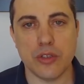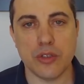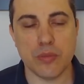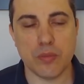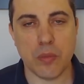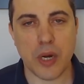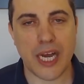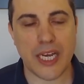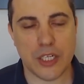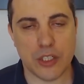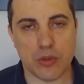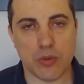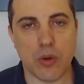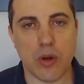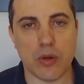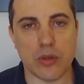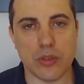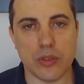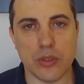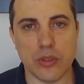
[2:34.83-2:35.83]
You might as
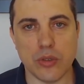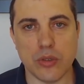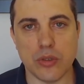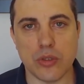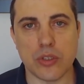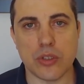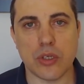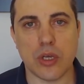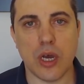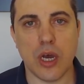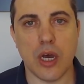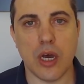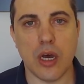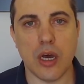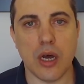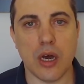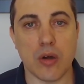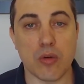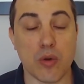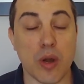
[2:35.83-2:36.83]
well use
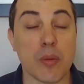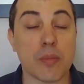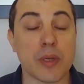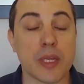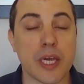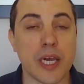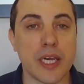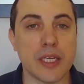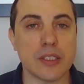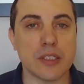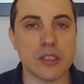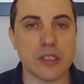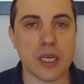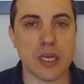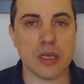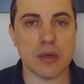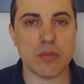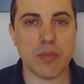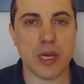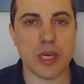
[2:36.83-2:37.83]
a replicated
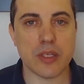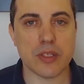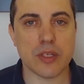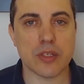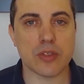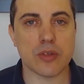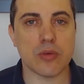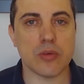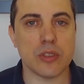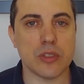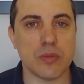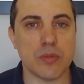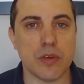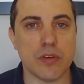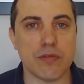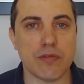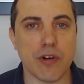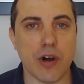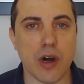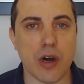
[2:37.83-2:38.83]
database. It's going to
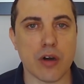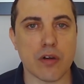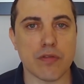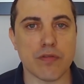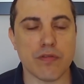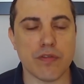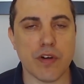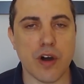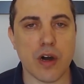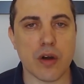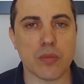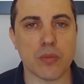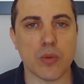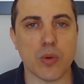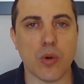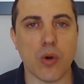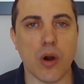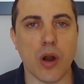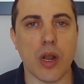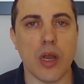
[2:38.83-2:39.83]
be far, far
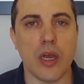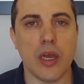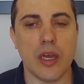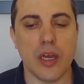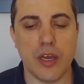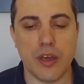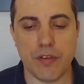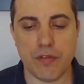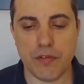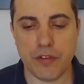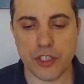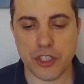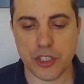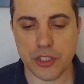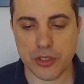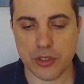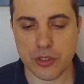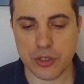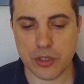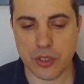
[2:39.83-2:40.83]
more
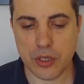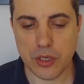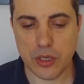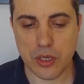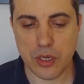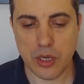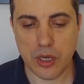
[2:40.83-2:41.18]
efficient.